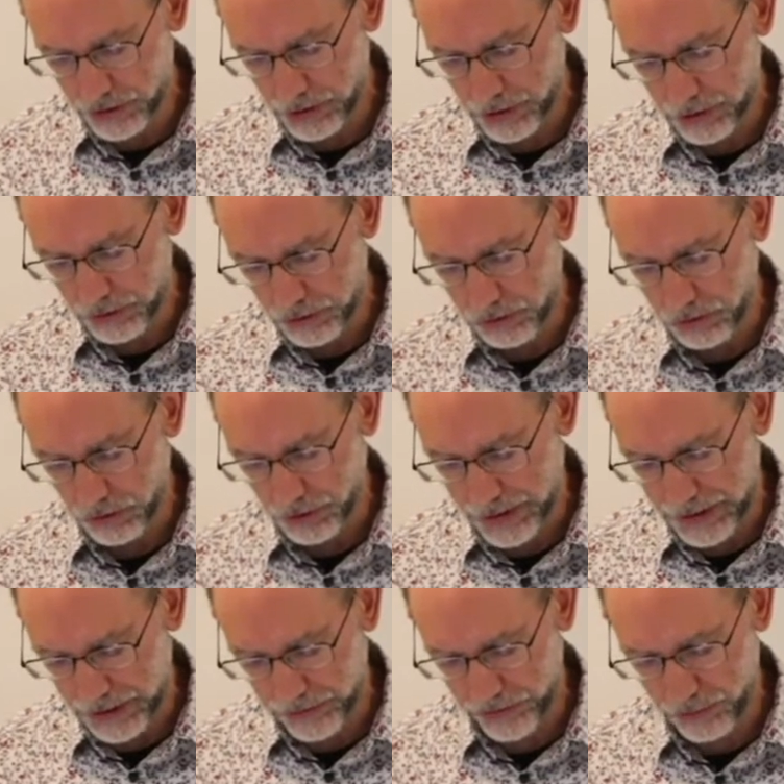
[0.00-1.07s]
look
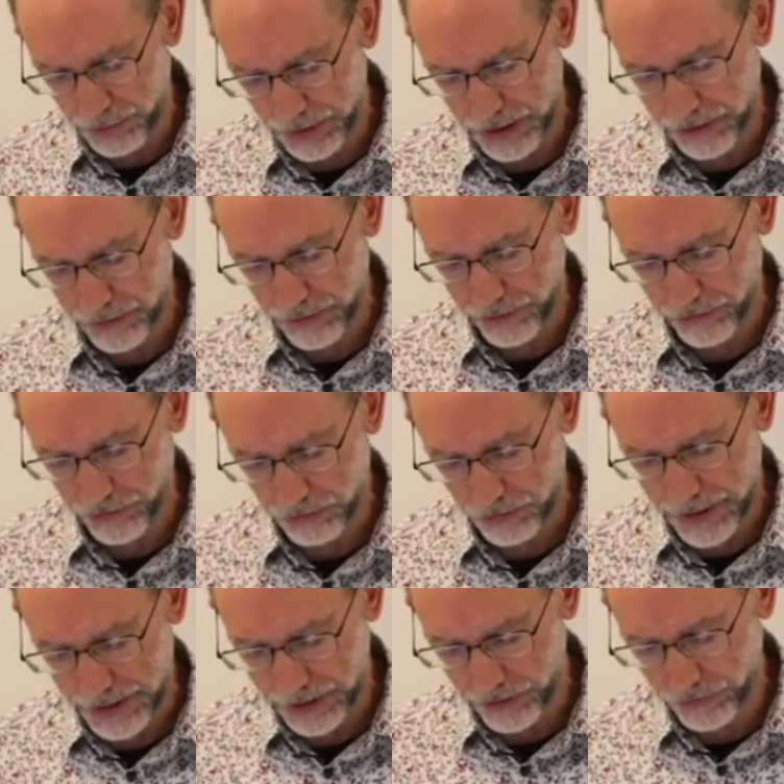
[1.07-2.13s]
at his appearance or at his